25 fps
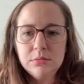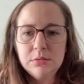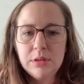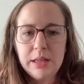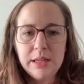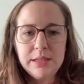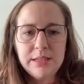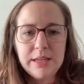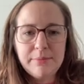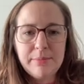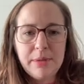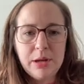I
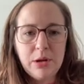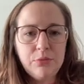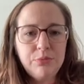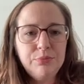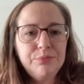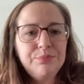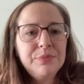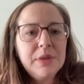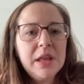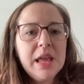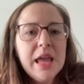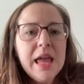like to have my own.
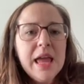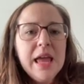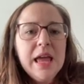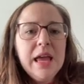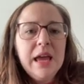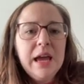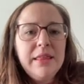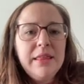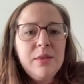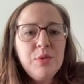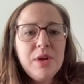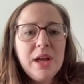
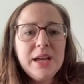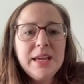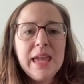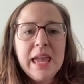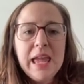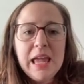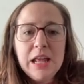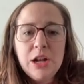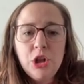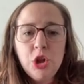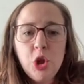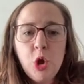And then we got
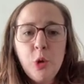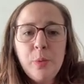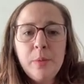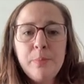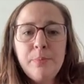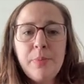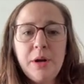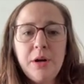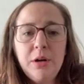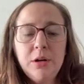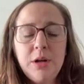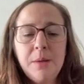cantaloupe and
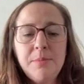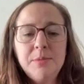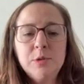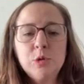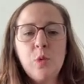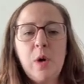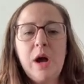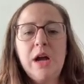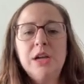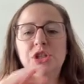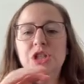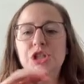buttercup
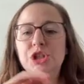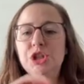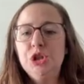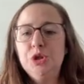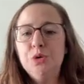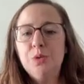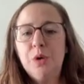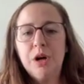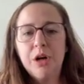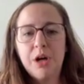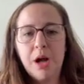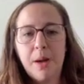squash. These
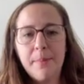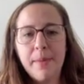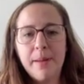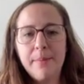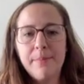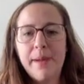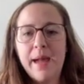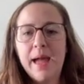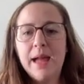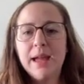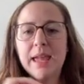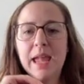two are coming
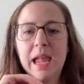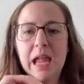back.